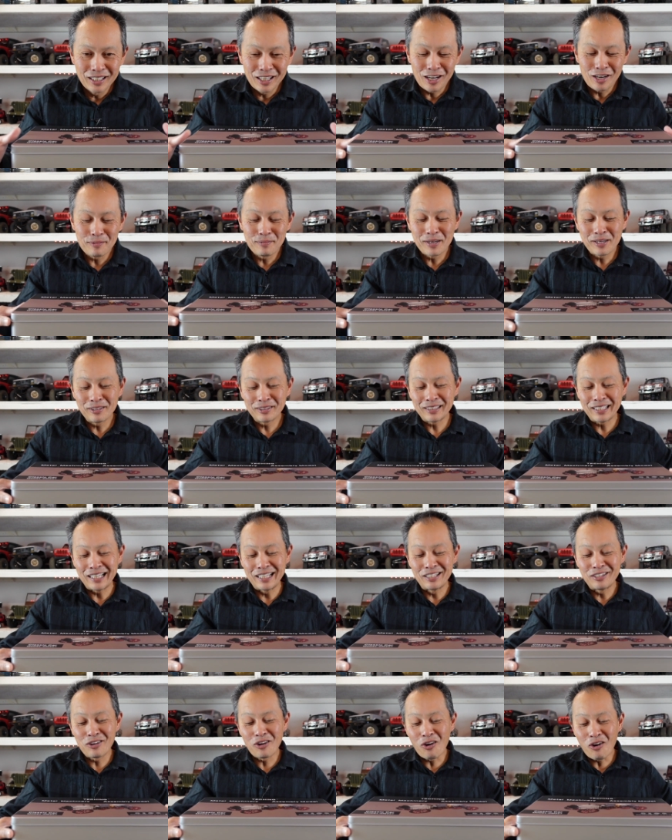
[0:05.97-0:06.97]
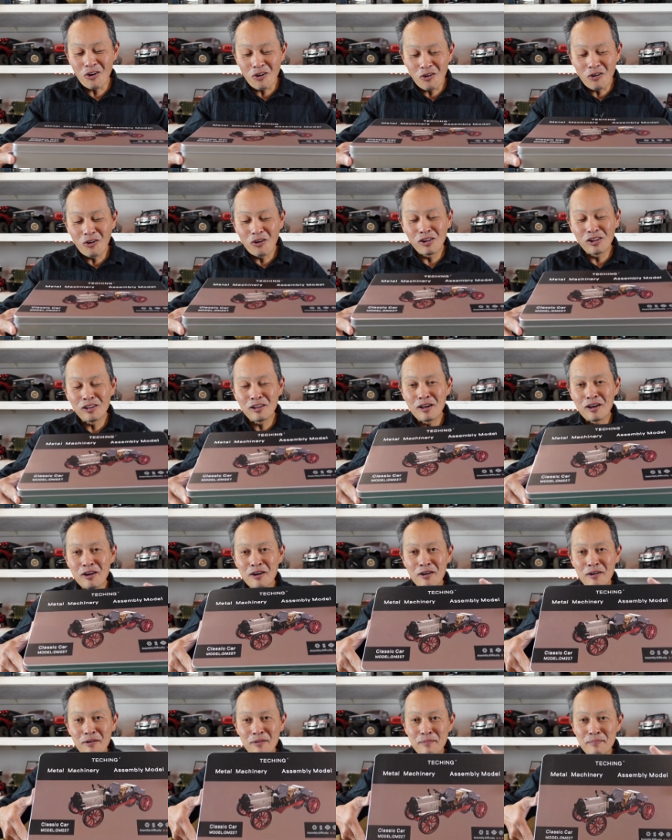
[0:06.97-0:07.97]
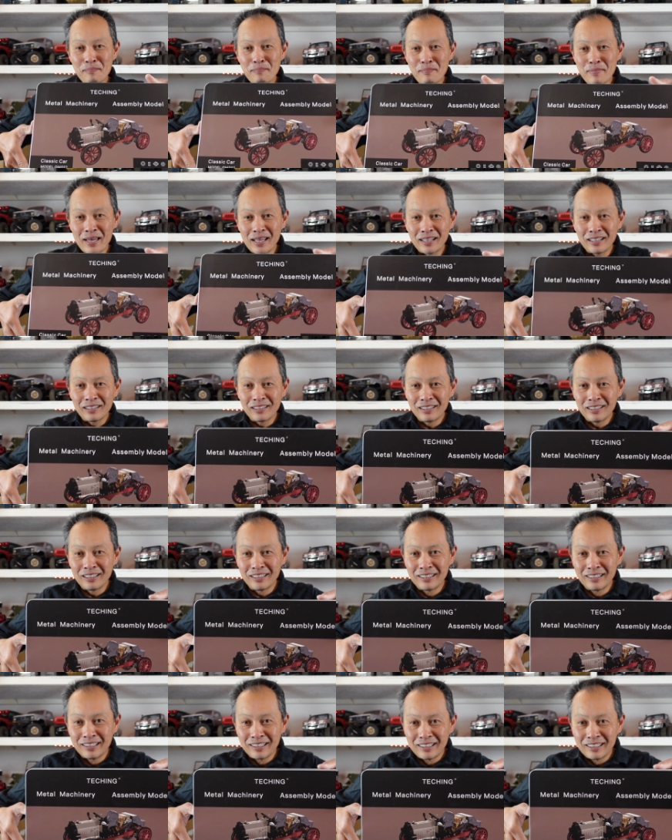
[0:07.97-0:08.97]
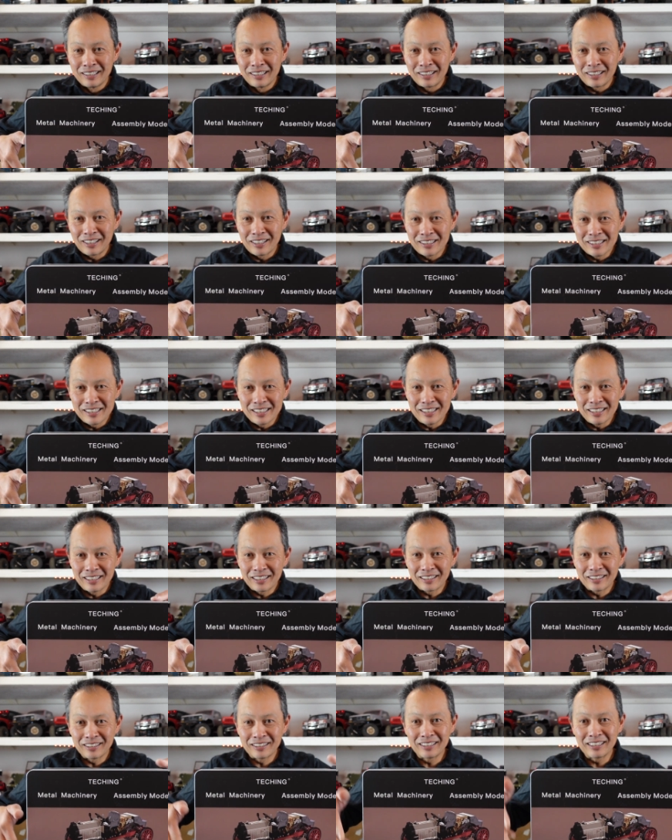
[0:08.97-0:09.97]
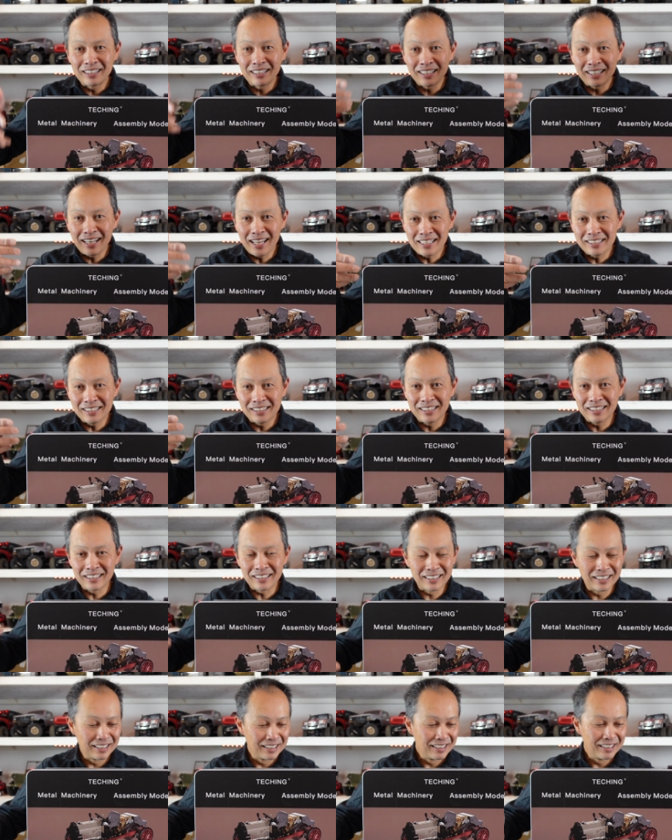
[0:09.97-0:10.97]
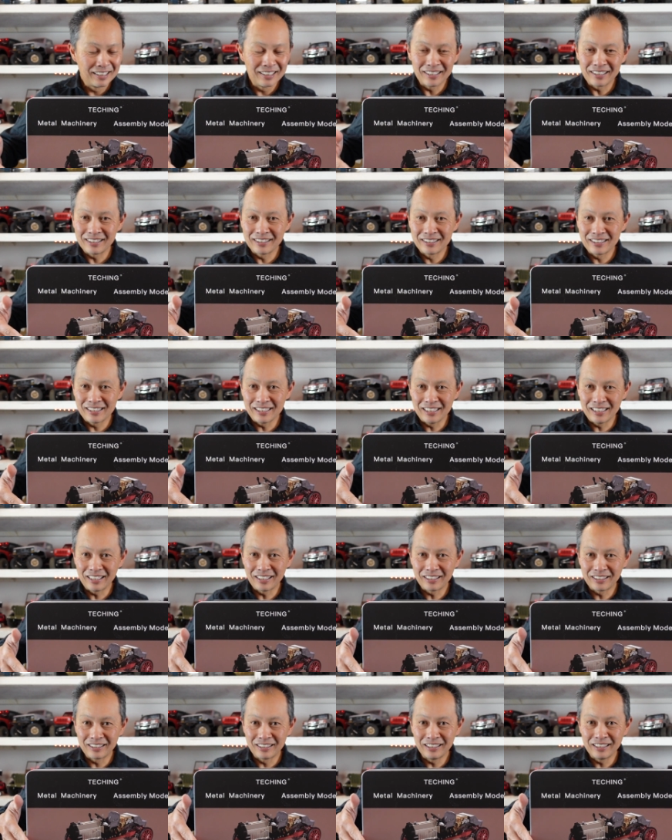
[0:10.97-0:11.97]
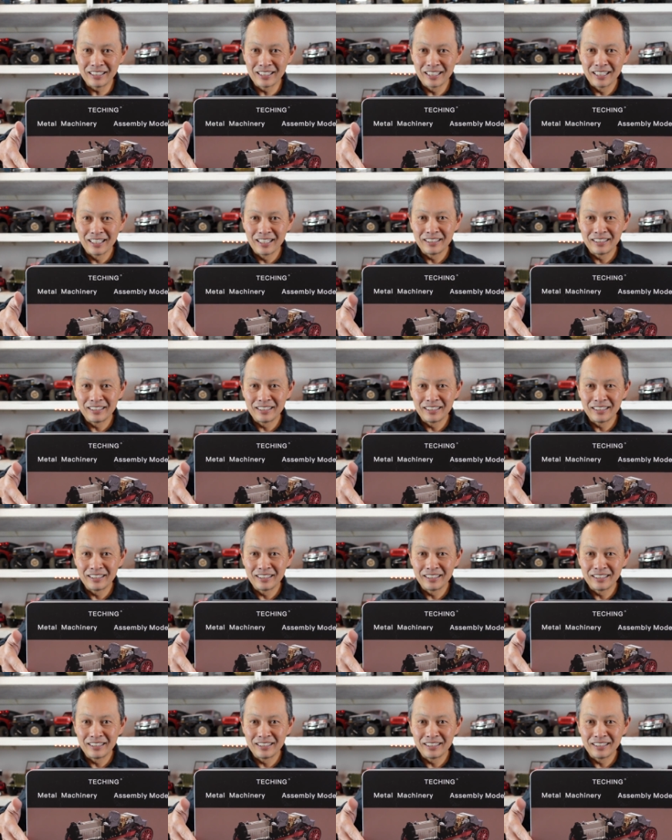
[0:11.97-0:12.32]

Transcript: How about an all-metal R C car, classic R C car,